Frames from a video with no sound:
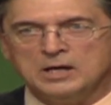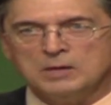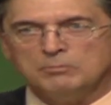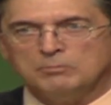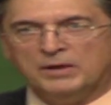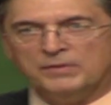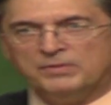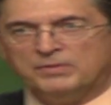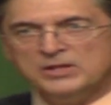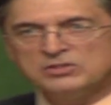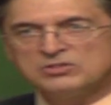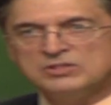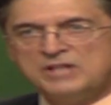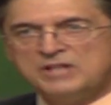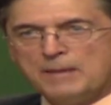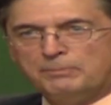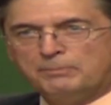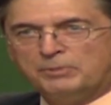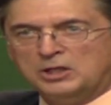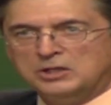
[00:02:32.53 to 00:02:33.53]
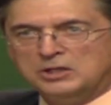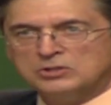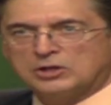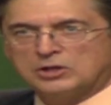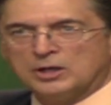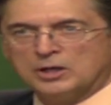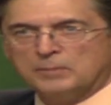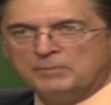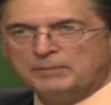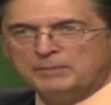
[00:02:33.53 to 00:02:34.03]
But this deputy's
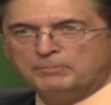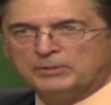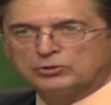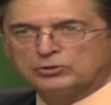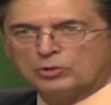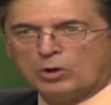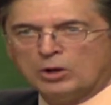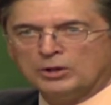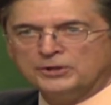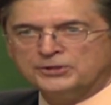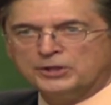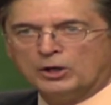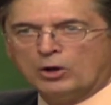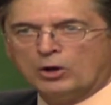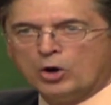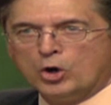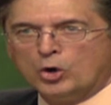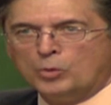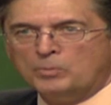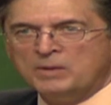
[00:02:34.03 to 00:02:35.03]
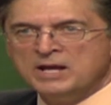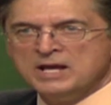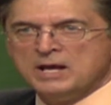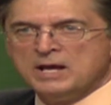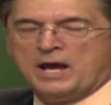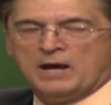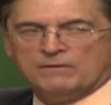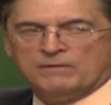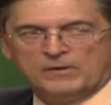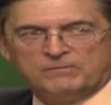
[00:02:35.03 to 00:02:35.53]
going to be patrolling your home
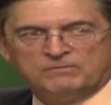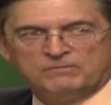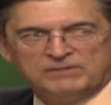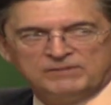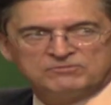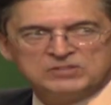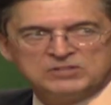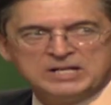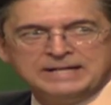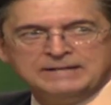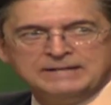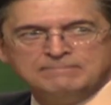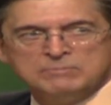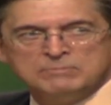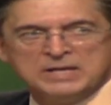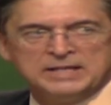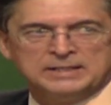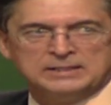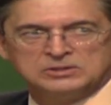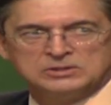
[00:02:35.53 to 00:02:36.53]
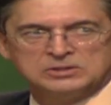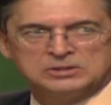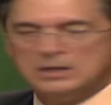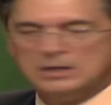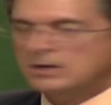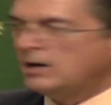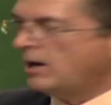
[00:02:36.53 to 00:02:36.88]
every 15 minutes.